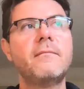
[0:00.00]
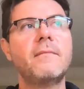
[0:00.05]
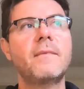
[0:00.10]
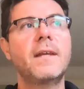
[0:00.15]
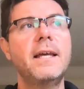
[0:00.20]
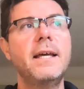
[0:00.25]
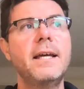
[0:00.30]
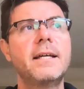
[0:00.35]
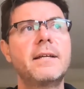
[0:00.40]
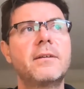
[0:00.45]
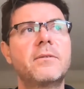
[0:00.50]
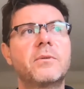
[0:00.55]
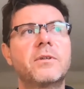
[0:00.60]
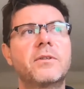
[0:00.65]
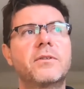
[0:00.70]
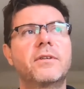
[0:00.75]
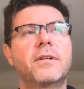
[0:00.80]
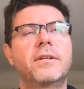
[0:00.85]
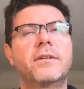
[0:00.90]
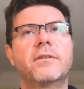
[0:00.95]
And
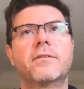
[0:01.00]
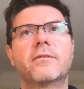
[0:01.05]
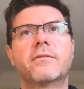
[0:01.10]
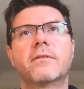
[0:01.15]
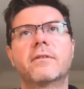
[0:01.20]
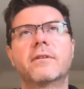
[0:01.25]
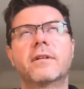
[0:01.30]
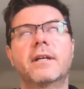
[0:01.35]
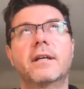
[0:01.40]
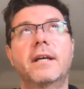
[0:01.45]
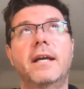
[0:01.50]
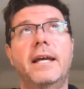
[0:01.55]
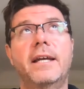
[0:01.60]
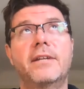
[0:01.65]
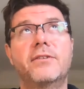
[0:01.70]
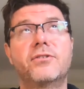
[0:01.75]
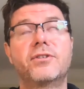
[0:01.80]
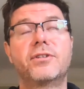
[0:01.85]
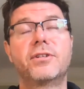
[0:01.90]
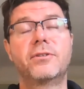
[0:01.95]
with
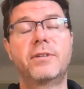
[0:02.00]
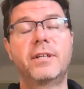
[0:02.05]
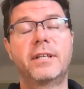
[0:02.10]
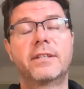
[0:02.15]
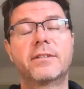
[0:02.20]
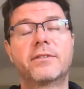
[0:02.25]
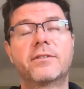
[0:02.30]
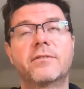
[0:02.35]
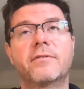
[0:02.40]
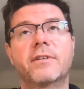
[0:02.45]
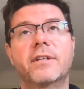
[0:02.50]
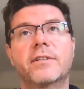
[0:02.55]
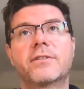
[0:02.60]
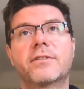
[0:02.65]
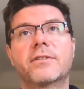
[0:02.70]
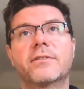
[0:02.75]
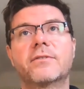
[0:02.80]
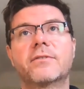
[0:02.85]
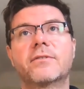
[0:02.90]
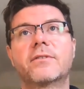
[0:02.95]
engineering
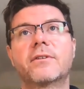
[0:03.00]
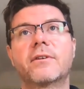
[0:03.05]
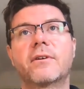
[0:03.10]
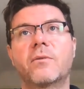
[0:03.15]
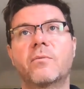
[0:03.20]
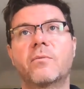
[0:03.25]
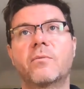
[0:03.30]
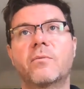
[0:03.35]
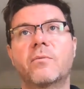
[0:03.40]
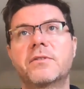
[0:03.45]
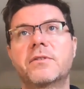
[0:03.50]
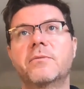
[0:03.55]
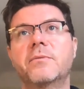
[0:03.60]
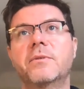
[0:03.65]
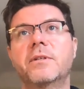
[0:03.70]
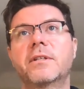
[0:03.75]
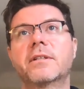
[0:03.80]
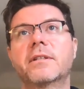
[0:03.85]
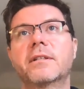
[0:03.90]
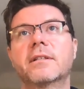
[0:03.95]
interventions, there are ways that
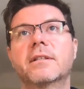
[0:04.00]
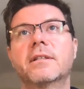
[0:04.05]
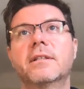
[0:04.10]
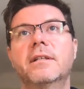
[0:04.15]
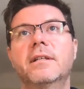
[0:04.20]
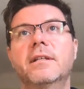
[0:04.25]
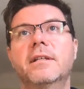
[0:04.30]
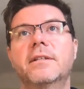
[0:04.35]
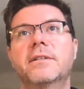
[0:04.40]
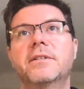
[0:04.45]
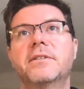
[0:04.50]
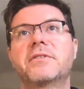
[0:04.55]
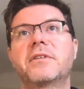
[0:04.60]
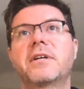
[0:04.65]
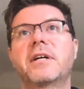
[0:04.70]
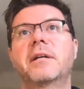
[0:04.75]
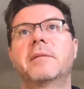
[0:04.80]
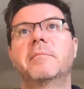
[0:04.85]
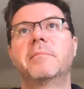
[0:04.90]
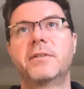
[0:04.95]
we can
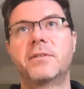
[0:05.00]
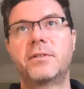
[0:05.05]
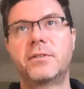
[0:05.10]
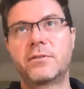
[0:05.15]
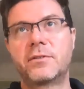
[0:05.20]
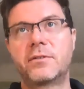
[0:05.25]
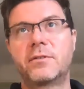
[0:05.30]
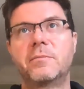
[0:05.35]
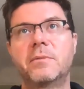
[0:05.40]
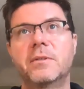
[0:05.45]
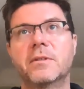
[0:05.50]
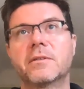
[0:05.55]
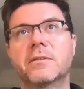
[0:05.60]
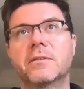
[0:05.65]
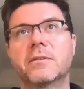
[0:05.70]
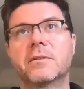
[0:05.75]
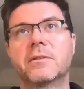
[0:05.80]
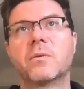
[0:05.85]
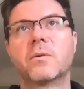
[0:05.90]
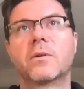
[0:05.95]
design beaches to be a
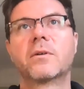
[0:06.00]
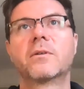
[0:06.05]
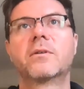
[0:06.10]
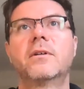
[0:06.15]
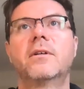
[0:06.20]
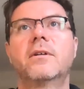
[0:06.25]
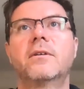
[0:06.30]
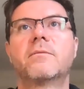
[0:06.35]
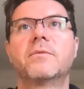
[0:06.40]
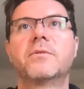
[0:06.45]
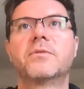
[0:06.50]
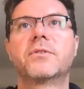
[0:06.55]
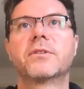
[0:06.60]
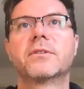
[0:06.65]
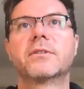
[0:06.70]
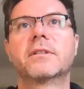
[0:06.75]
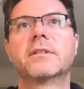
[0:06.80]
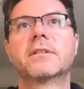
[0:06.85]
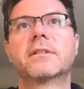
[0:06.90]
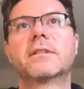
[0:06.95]
little more
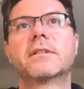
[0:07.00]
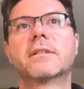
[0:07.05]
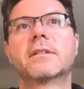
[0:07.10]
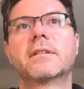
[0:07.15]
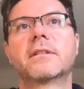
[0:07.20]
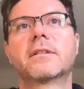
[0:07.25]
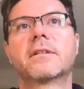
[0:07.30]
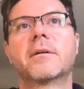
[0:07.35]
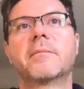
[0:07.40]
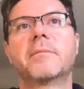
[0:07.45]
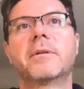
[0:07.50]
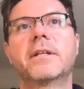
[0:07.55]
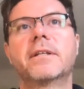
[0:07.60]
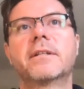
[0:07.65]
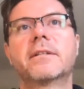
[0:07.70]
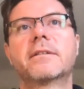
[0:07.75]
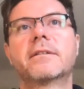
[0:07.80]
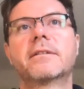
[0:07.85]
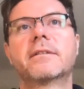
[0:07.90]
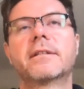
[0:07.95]
resilient and
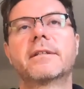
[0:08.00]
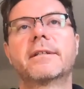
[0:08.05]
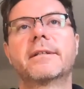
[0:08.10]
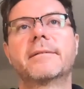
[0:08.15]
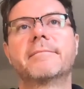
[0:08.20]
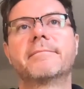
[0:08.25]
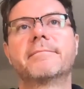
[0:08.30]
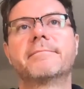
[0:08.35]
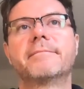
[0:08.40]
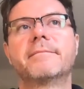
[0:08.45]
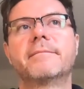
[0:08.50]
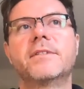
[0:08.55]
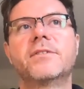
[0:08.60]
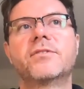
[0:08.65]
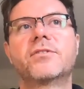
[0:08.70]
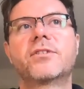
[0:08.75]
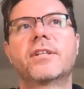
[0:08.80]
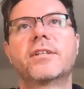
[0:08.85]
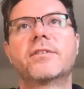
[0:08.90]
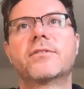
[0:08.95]
accommodate
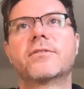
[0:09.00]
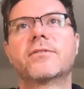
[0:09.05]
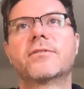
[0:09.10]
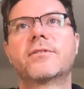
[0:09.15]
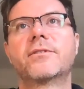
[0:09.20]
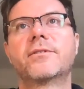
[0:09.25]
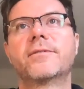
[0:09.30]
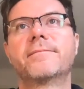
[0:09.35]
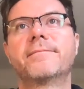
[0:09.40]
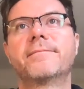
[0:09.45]
these changes too.